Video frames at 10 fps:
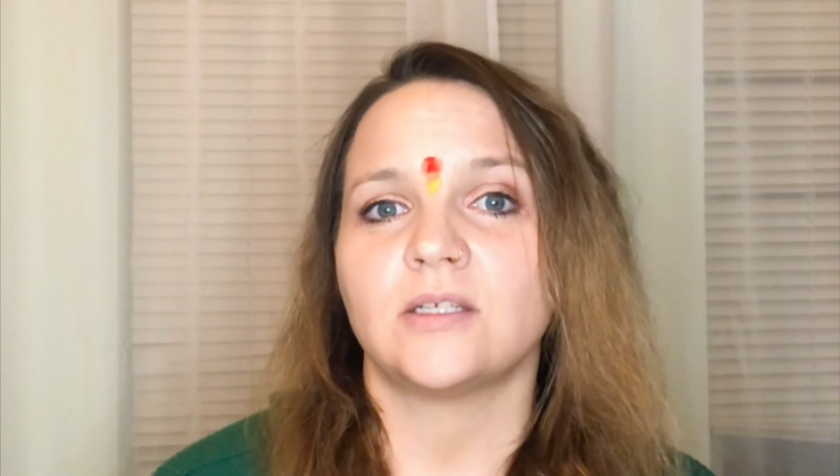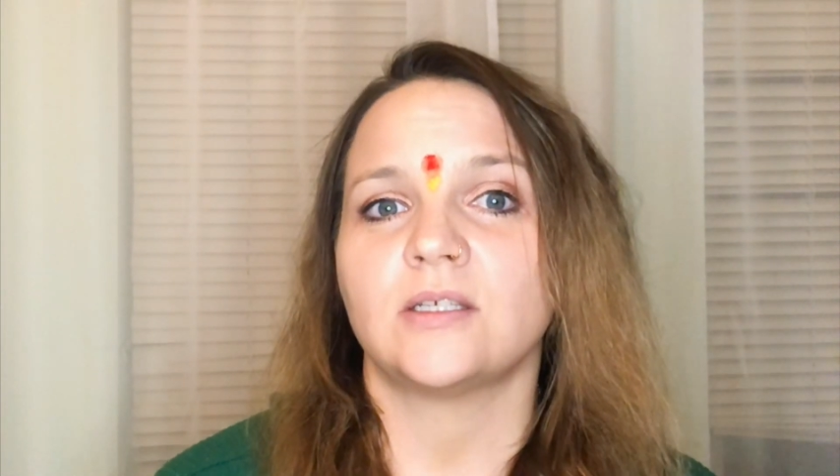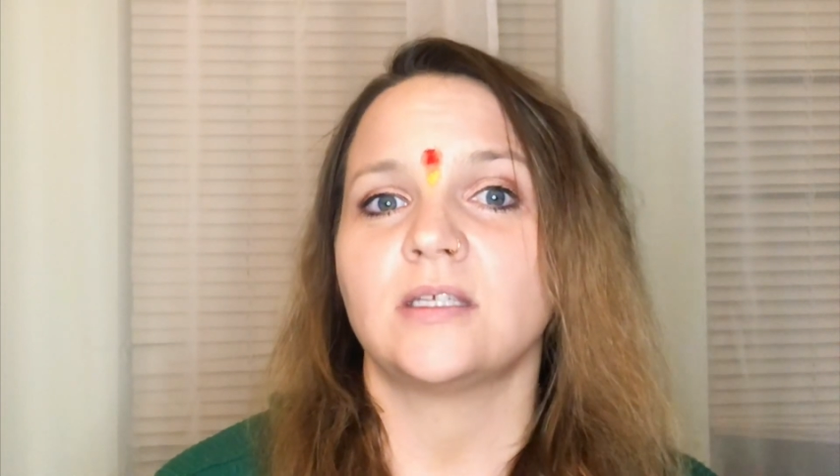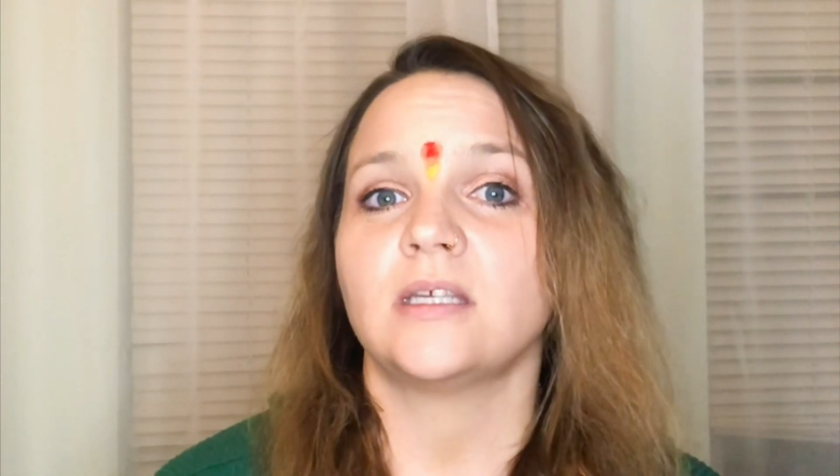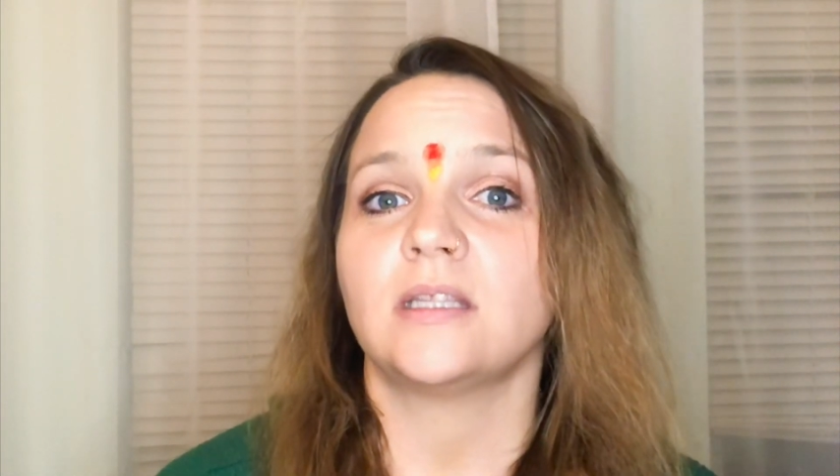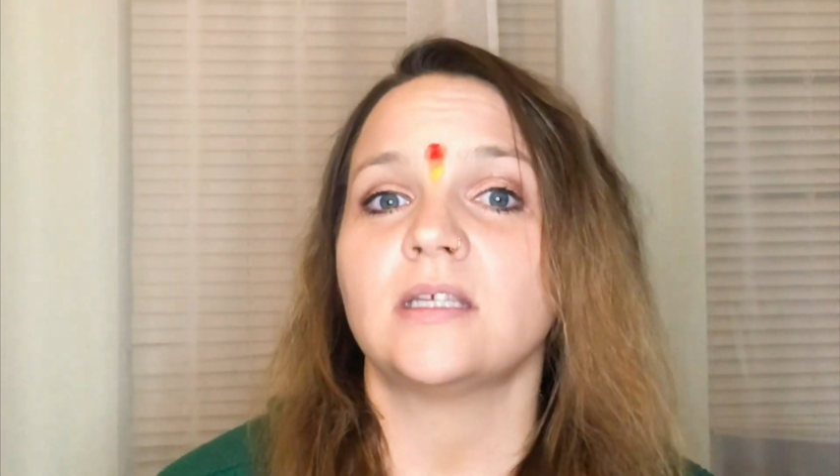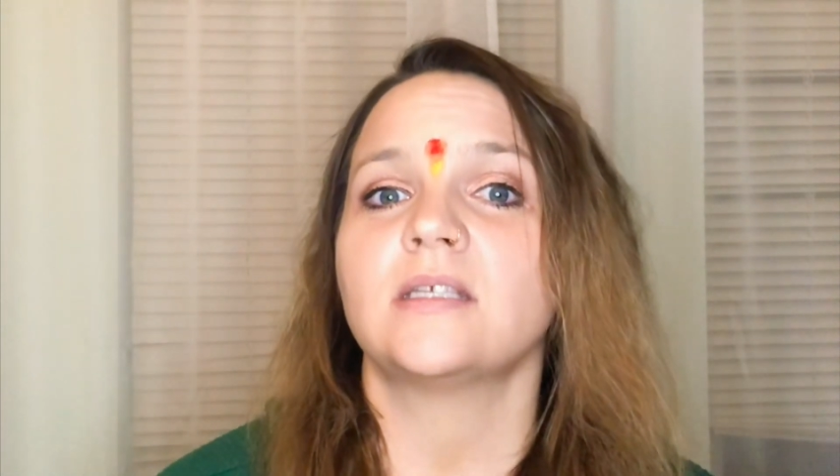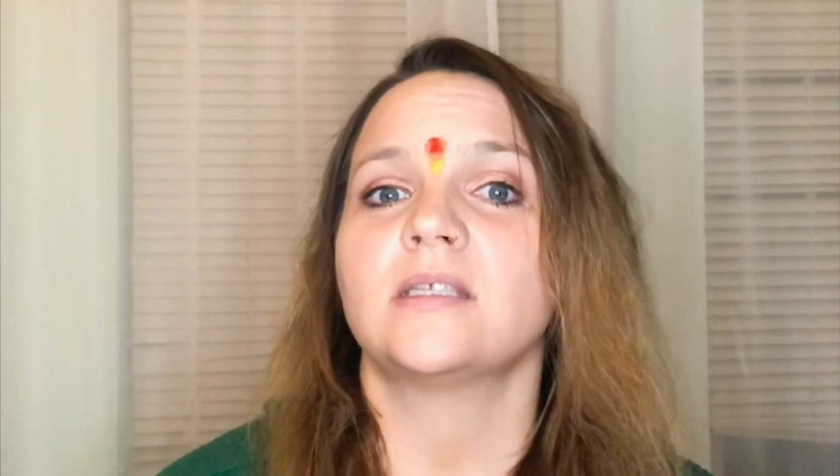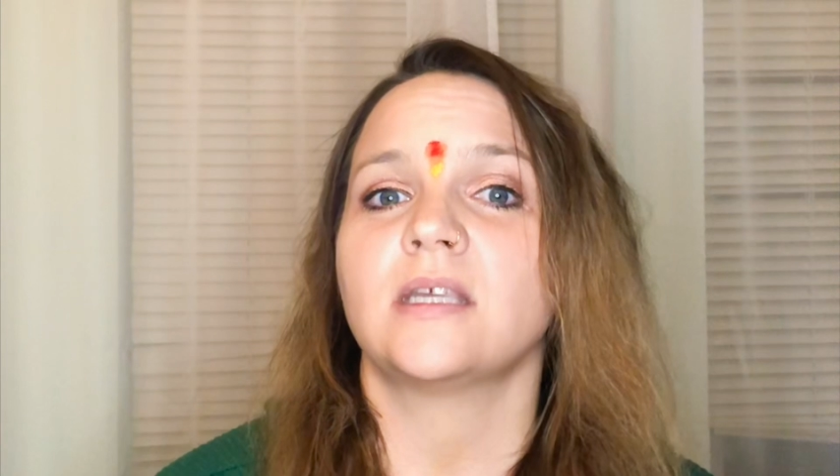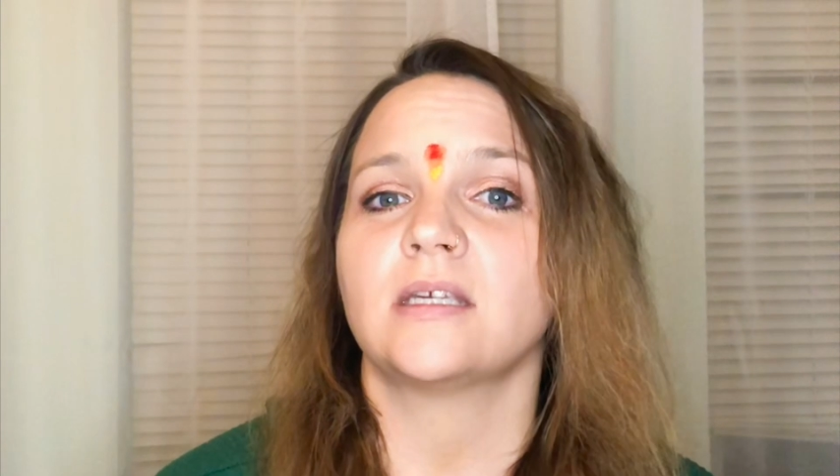to see
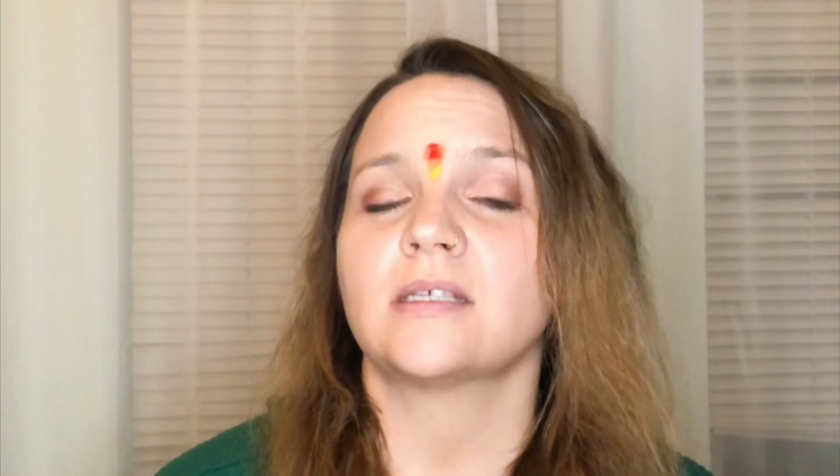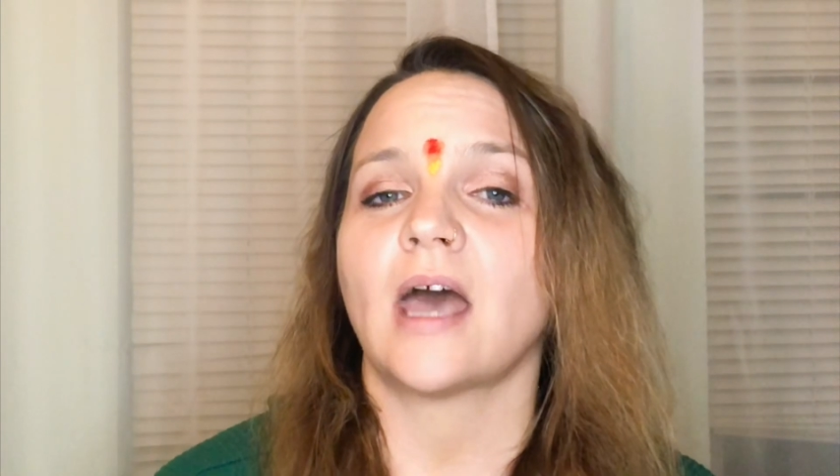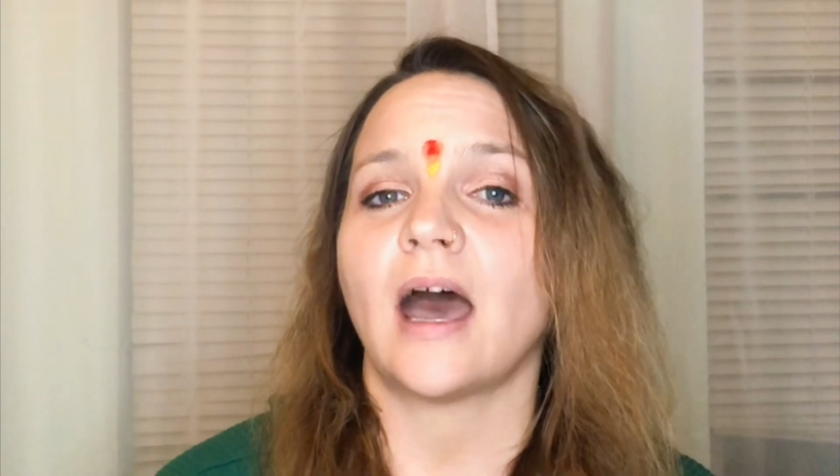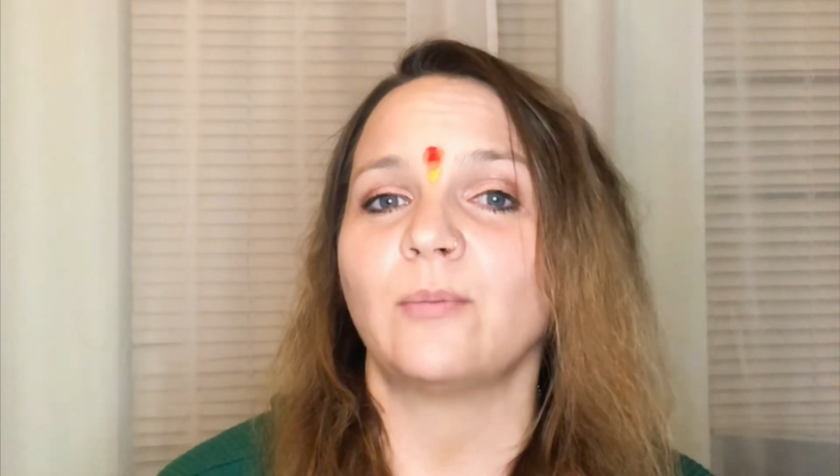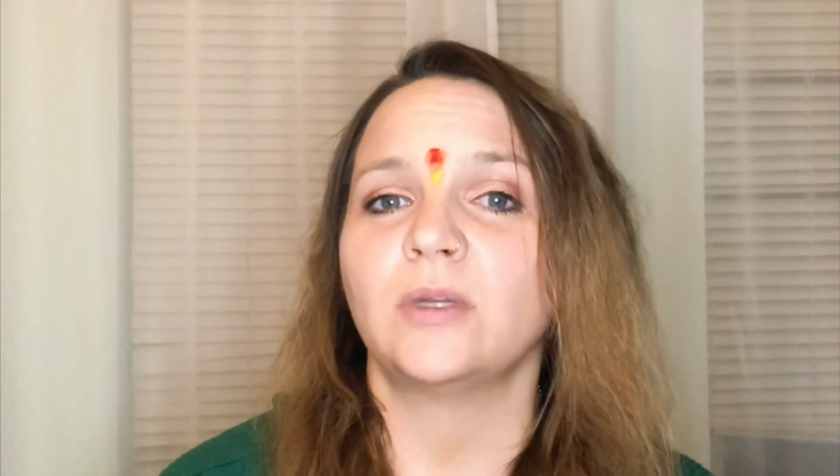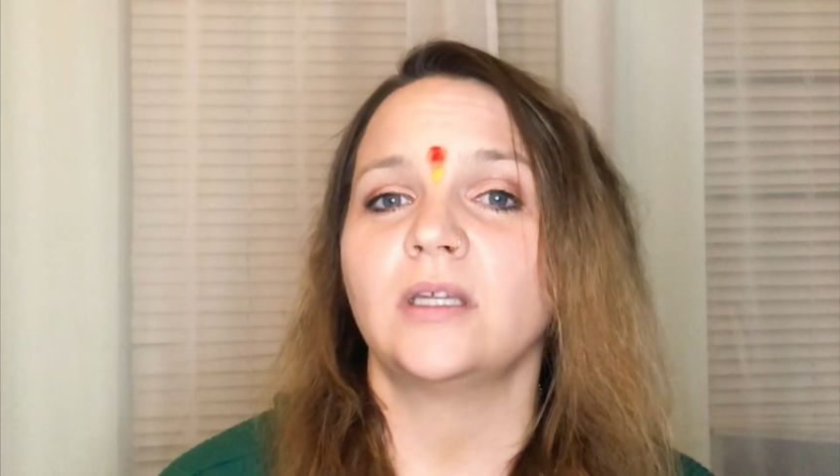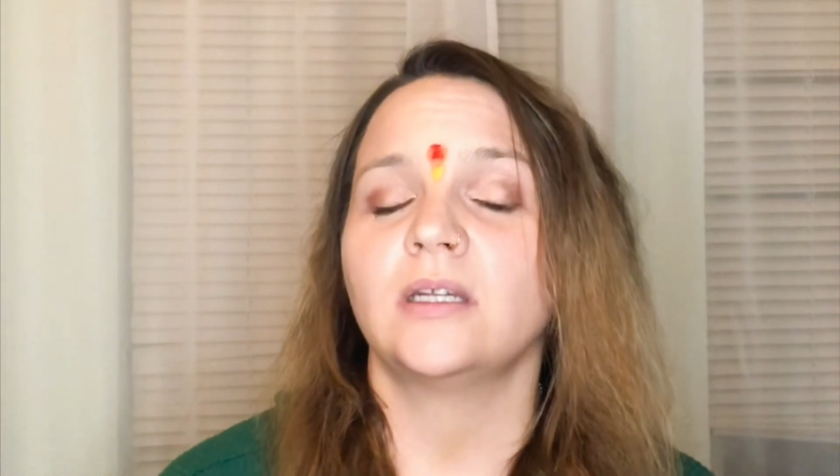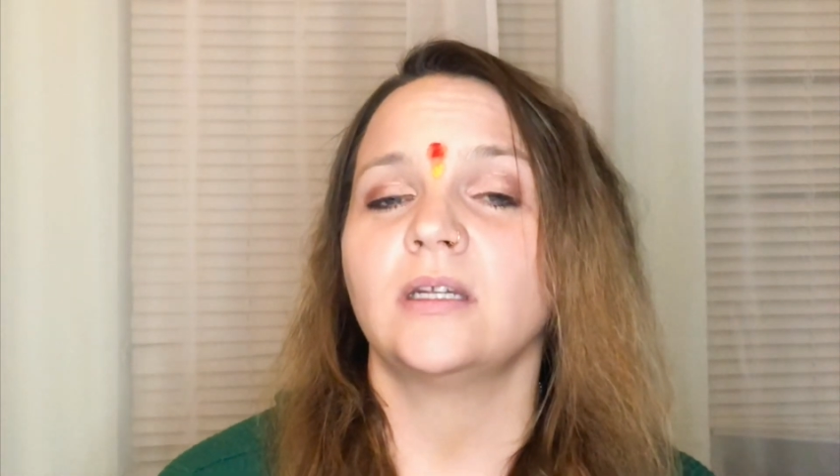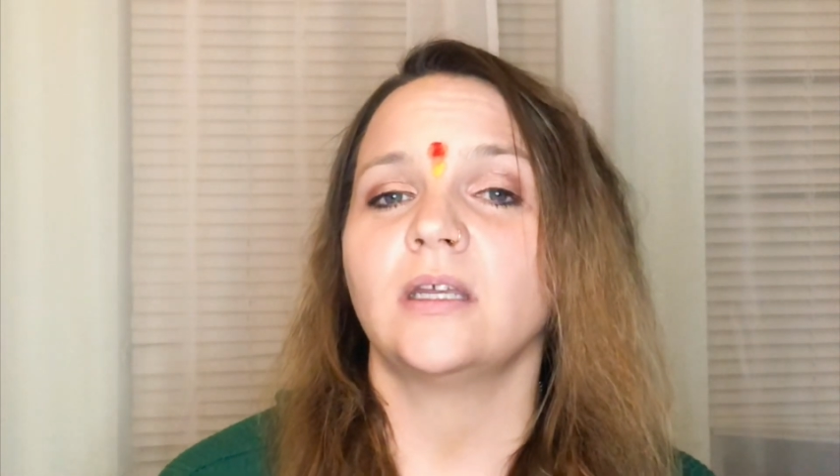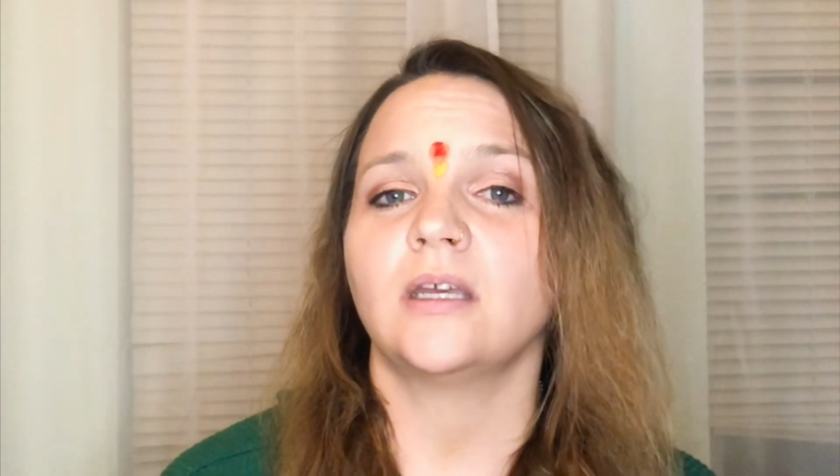these things happen